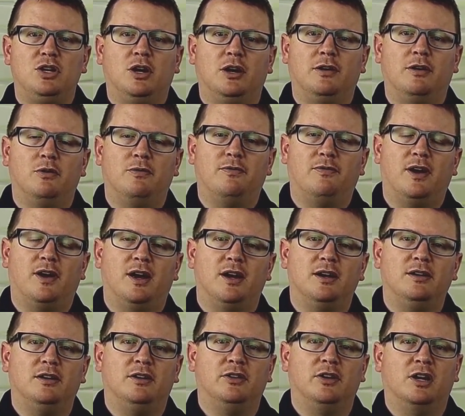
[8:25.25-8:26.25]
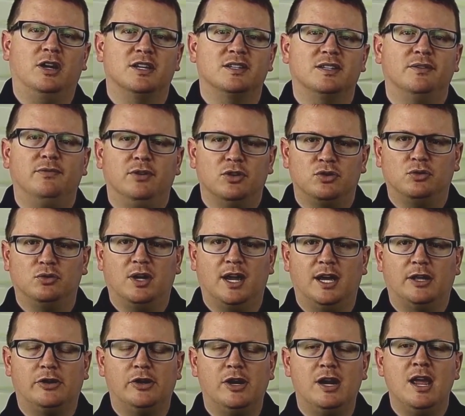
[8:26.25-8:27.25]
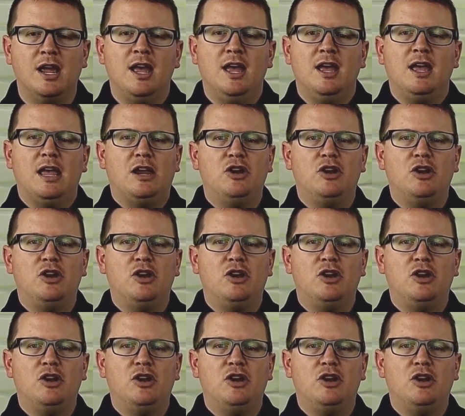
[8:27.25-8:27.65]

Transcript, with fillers: that you could go find on the custom visual gallery.